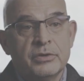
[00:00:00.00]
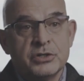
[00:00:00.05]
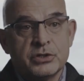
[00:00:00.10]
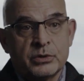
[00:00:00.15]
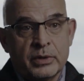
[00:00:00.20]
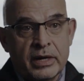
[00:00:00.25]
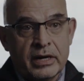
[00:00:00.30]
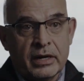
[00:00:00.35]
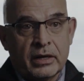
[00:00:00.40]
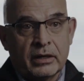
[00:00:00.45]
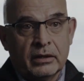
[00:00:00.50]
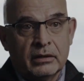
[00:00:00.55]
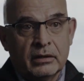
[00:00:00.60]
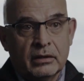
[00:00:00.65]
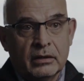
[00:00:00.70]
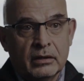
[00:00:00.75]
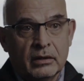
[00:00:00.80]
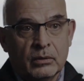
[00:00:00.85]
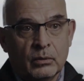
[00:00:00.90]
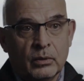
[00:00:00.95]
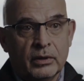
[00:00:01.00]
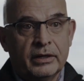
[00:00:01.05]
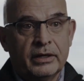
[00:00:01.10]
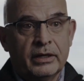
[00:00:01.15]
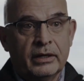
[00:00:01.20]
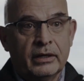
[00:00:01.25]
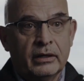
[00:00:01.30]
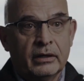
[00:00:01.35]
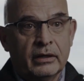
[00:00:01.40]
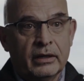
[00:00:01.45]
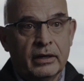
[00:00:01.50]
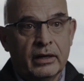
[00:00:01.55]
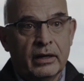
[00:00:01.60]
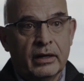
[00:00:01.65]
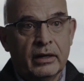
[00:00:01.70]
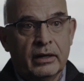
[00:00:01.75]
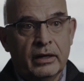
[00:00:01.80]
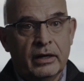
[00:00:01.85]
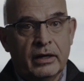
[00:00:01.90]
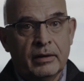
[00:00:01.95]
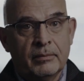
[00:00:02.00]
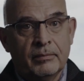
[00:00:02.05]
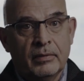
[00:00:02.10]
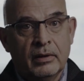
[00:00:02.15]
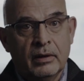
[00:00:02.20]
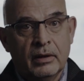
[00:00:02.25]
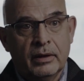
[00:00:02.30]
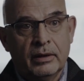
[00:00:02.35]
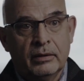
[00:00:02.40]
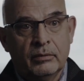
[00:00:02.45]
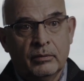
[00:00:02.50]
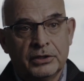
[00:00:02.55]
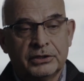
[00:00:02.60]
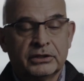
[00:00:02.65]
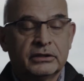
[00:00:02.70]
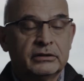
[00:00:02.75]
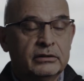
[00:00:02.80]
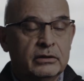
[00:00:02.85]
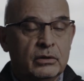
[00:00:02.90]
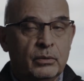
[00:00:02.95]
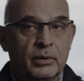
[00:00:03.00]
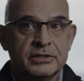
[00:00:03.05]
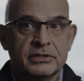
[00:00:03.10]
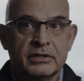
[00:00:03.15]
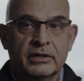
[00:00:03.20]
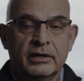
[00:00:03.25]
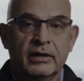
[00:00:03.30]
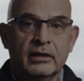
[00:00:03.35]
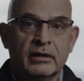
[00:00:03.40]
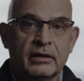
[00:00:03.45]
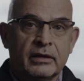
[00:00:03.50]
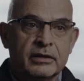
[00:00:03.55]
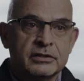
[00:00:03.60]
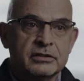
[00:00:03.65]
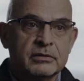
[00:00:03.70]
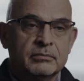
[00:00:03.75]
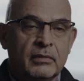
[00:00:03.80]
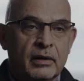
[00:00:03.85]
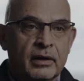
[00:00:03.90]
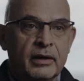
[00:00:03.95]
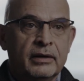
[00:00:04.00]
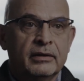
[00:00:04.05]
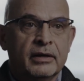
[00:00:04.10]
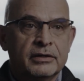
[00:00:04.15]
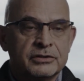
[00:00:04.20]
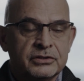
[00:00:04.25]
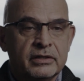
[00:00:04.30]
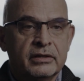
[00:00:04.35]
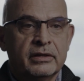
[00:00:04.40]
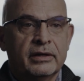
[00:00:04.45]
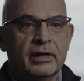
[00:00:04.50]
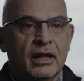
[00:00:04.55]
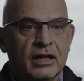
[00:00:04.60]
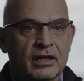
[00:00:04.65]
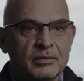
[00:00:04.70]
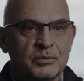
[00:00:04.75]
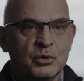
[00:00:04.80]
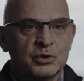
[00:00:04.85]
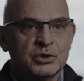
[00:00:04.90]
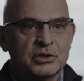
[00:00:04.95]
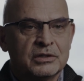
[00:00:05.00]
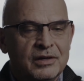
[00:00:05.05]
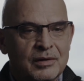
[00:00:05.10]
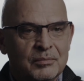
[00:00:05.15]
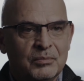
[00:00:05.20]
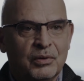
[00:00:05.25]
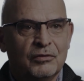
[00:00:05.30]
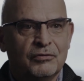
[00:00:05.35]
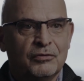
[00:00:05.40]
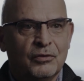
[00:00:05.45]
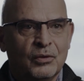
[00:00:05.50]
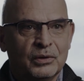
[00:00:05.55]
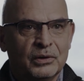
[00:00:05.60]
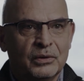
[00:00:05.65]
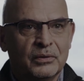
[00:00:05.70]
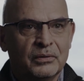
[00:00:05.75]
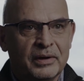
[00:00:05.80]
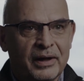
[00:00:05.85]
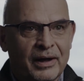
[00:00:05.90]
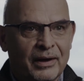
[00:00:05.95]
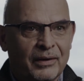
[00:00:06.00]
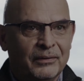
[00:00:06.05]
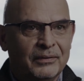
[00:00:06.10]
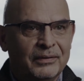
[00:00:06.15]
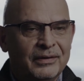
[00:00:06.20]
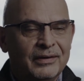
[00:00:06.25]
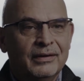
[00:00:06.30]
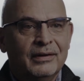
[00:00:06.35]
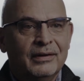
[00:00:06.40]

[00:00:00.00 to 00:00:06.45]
in training, working at a mine, which coincidentally is a mine that's in the Alamos portfolio now.